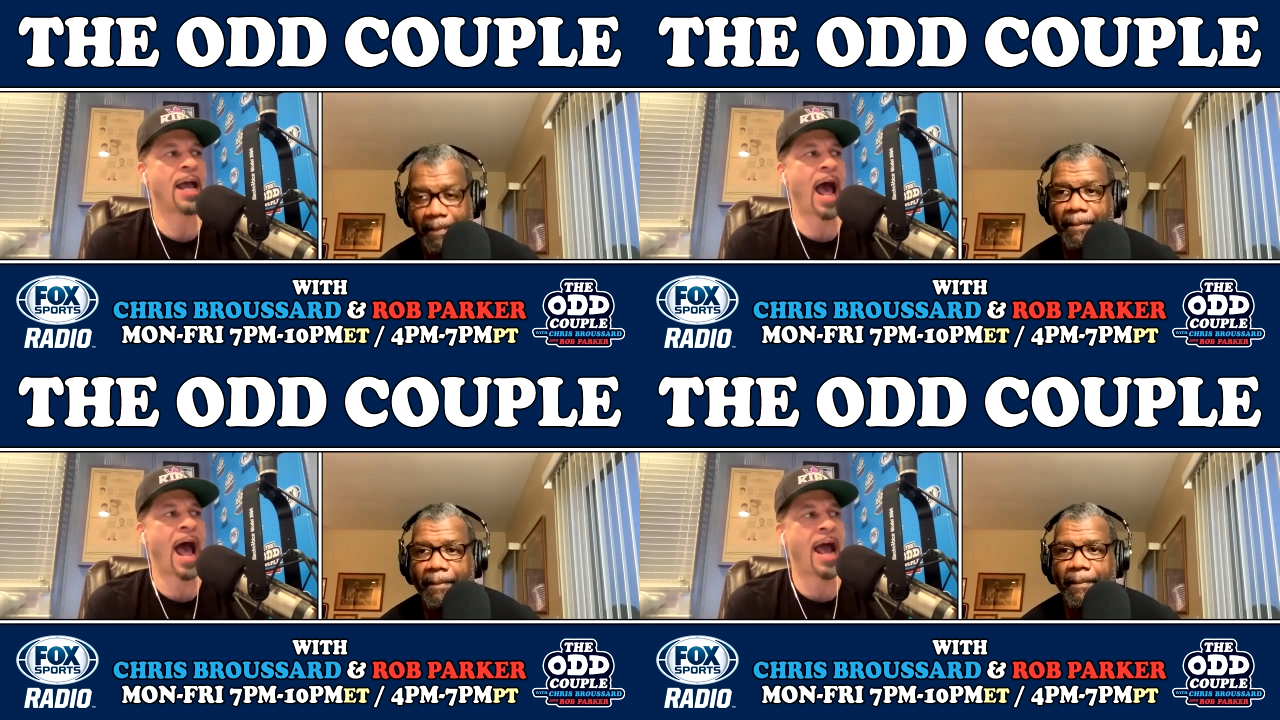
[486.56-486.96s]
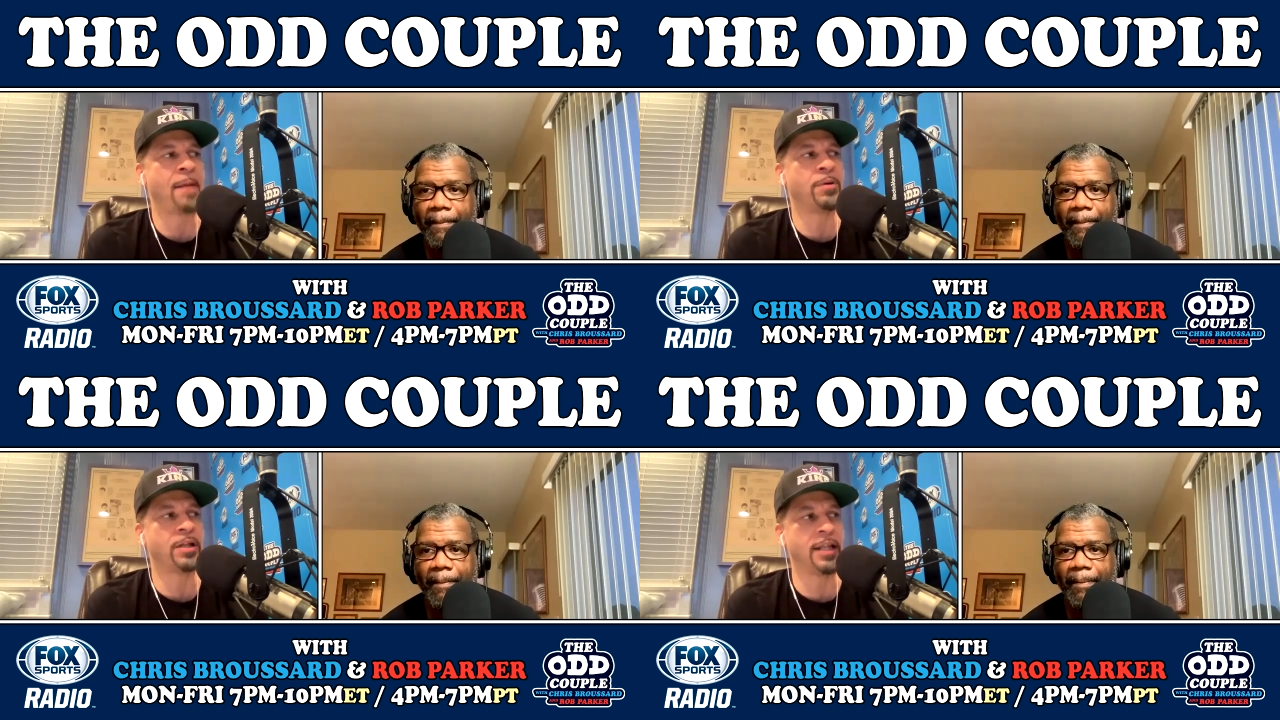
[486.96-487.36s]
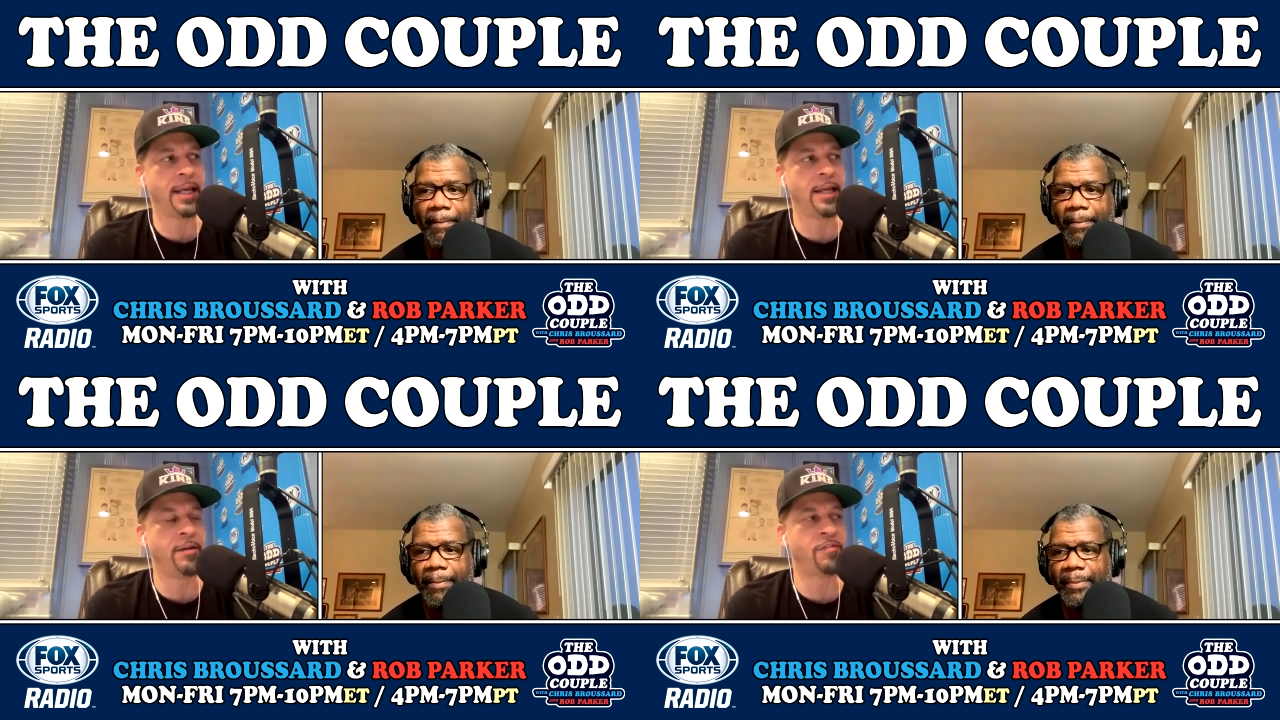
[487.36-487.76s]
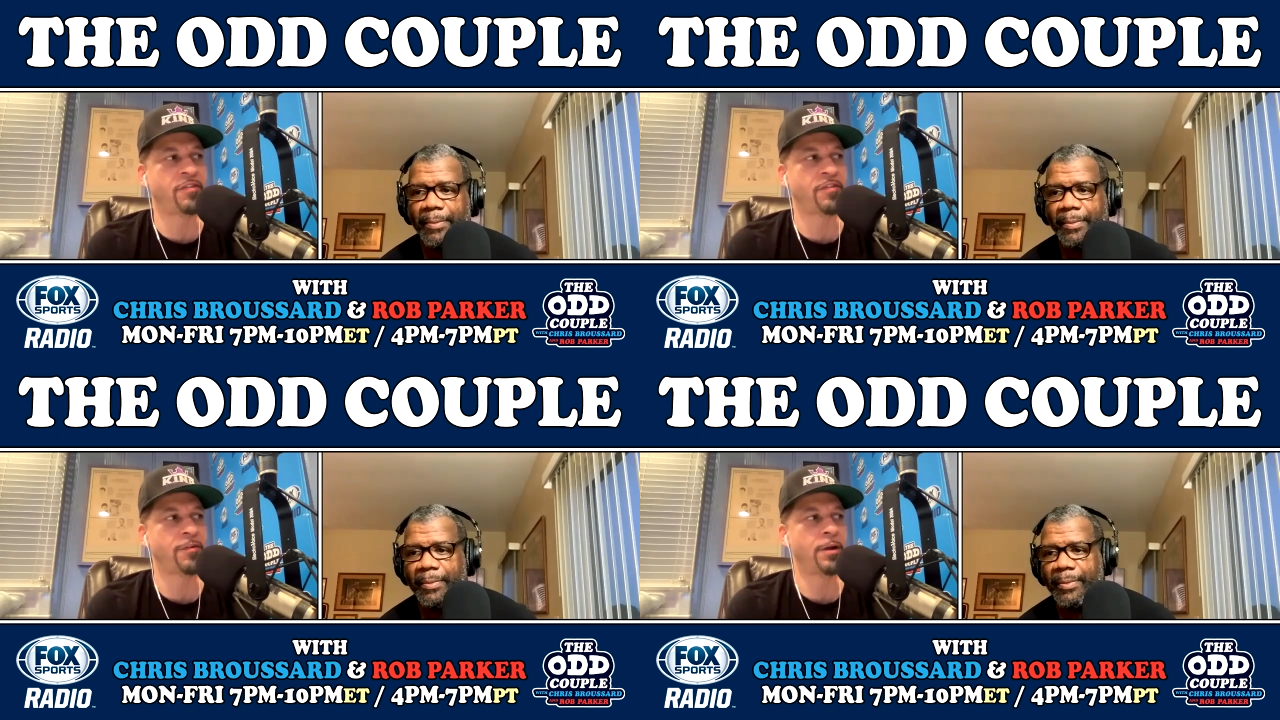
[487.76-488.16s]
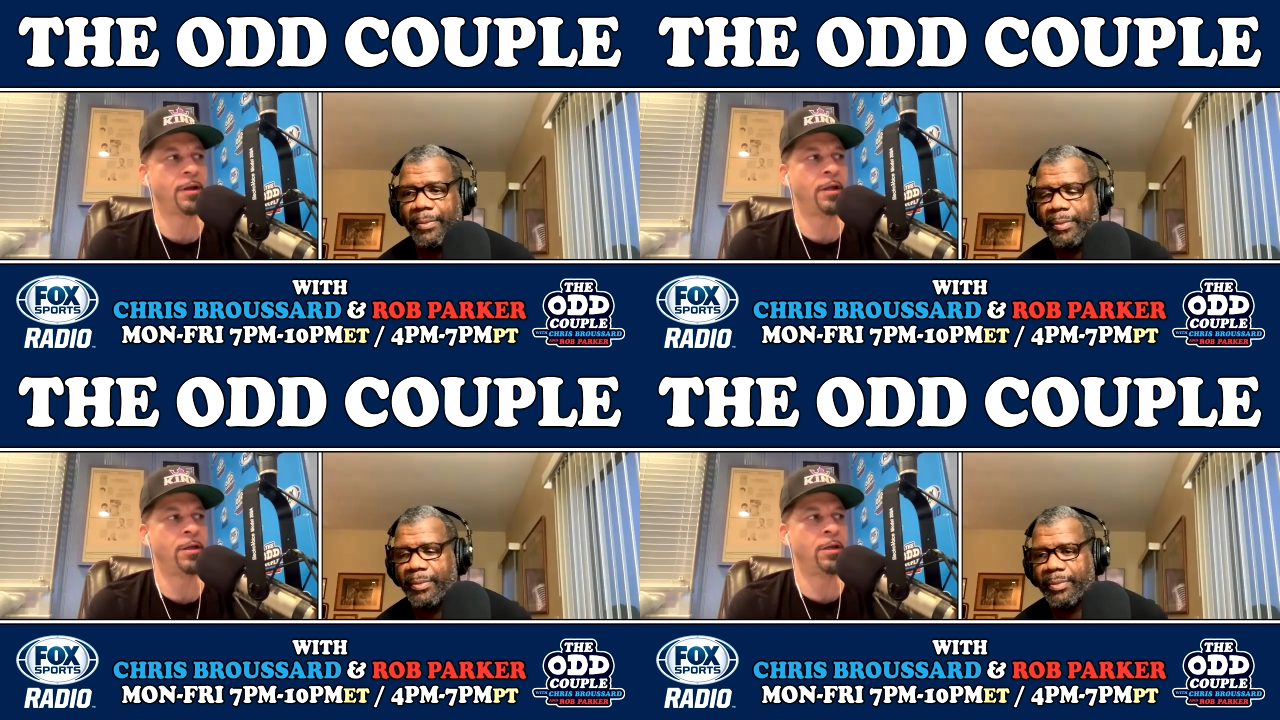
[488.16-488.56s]
Speaker 1: I, I believe,
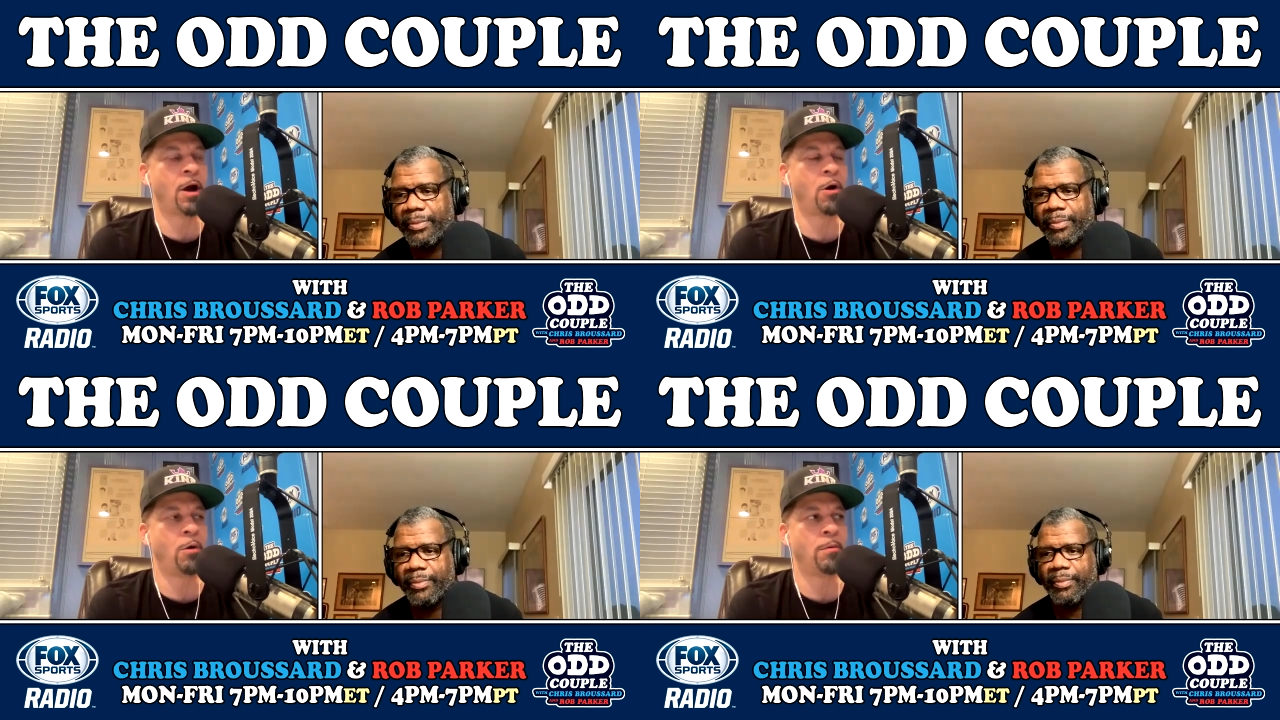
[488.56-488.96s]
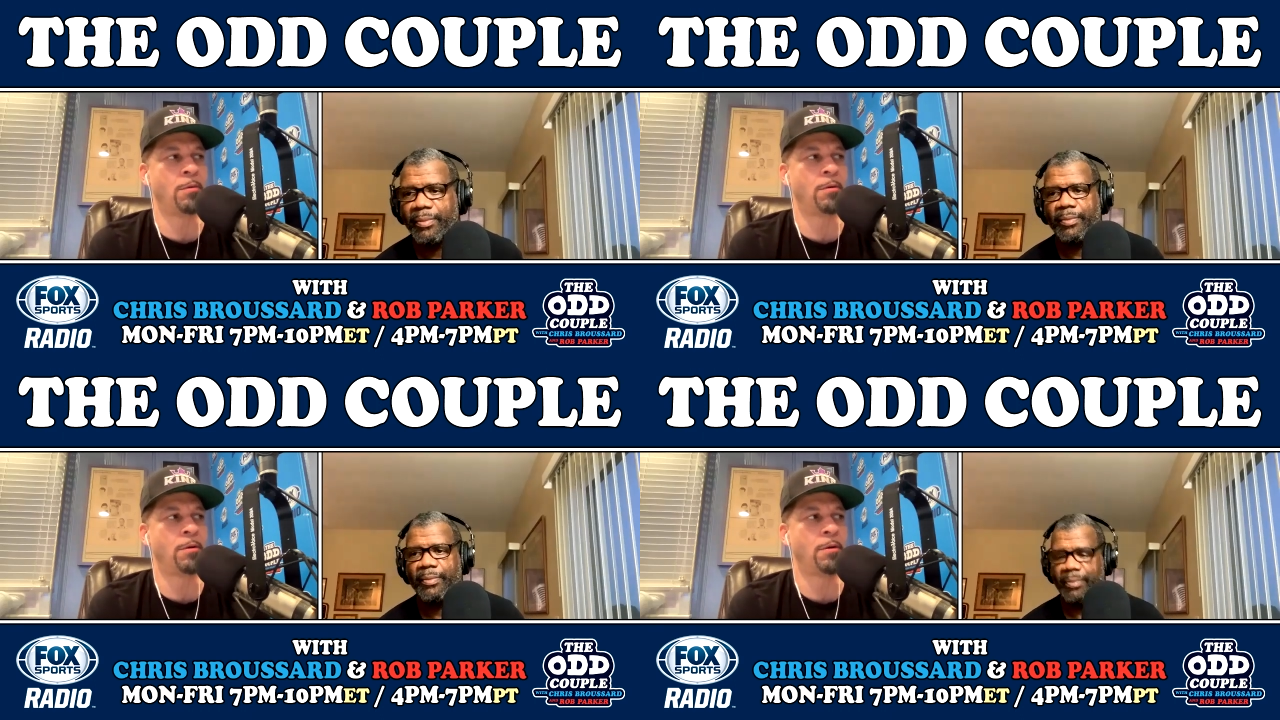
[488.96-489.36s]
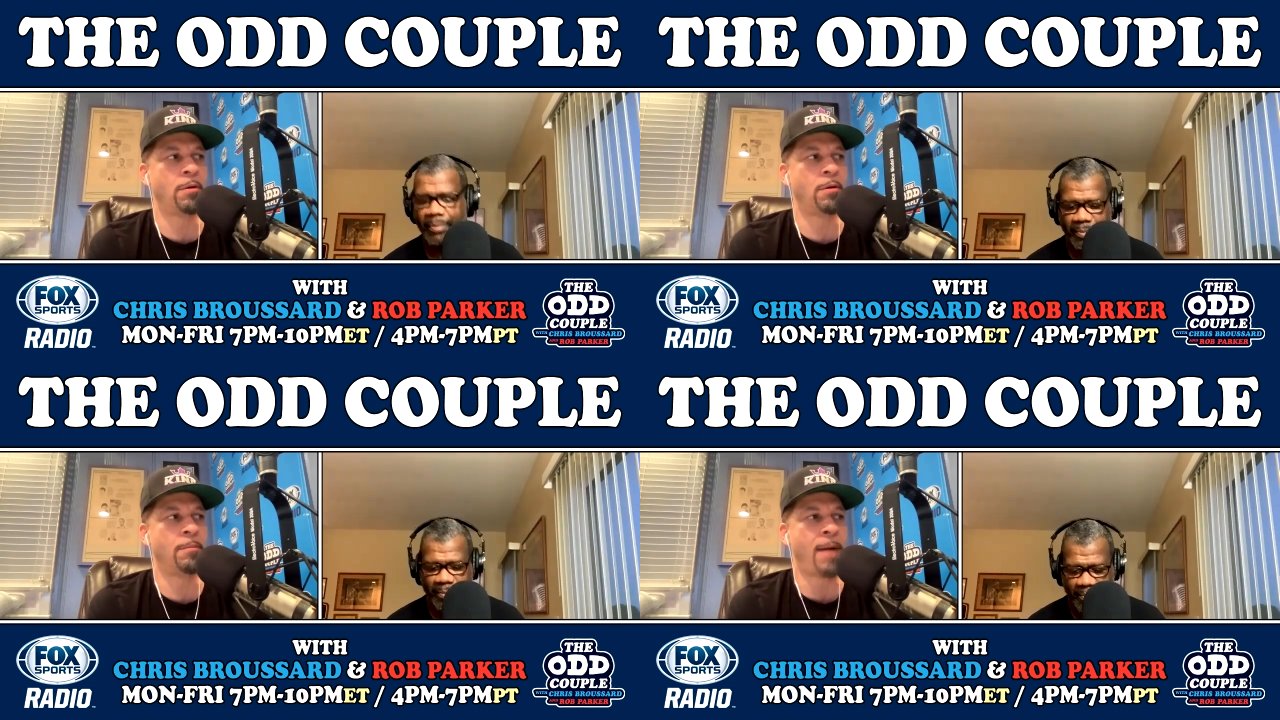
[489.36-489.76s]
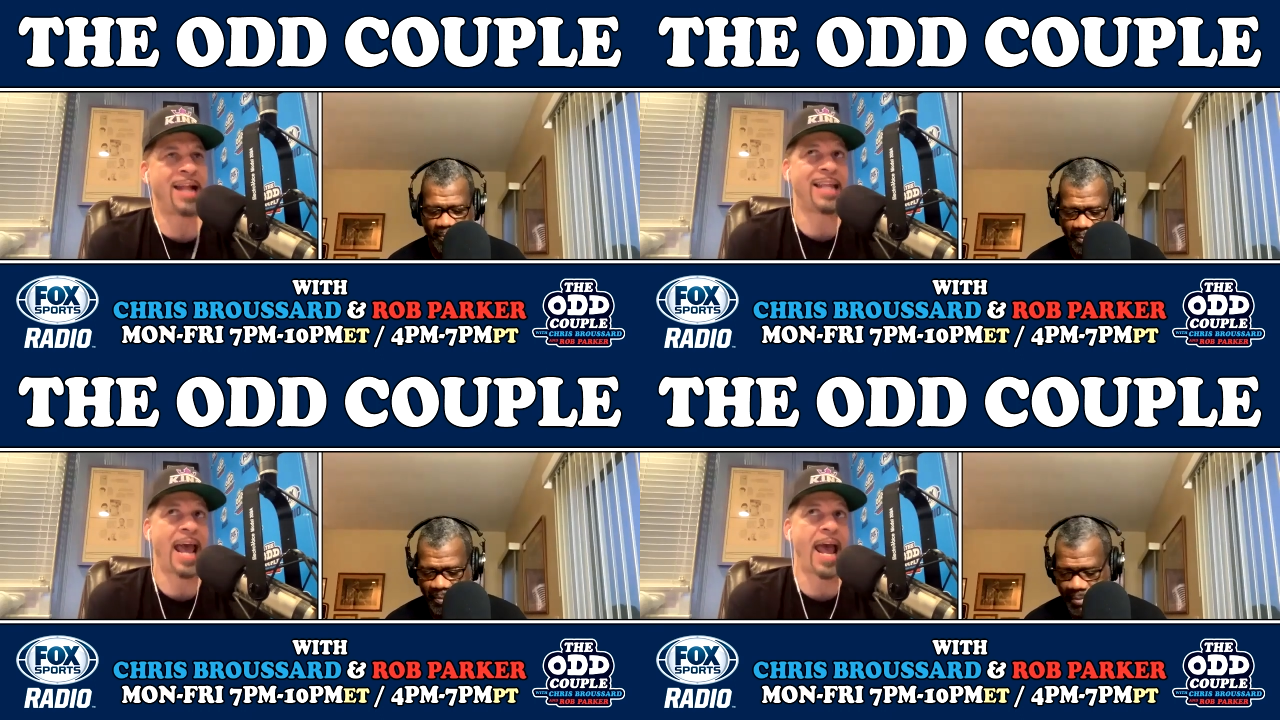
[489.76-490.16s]
you know, my